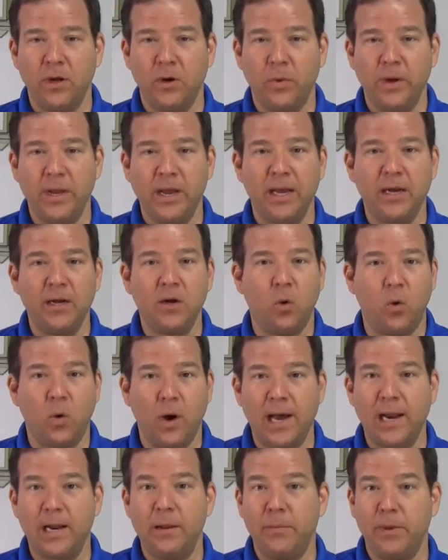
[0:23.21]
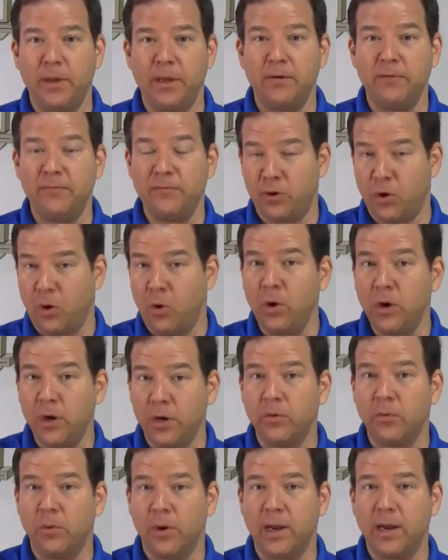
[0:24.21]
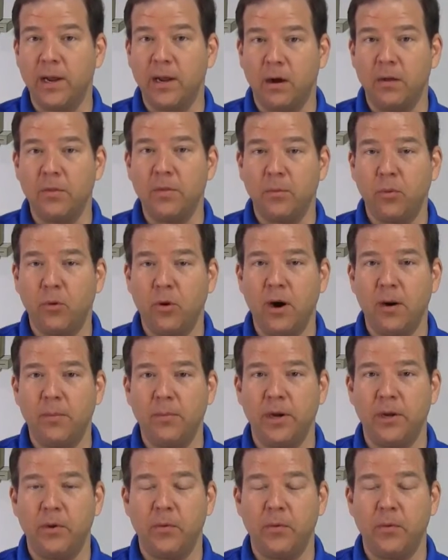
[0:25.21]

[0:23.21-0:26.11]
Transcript: we had quite a bit of token ring on the property.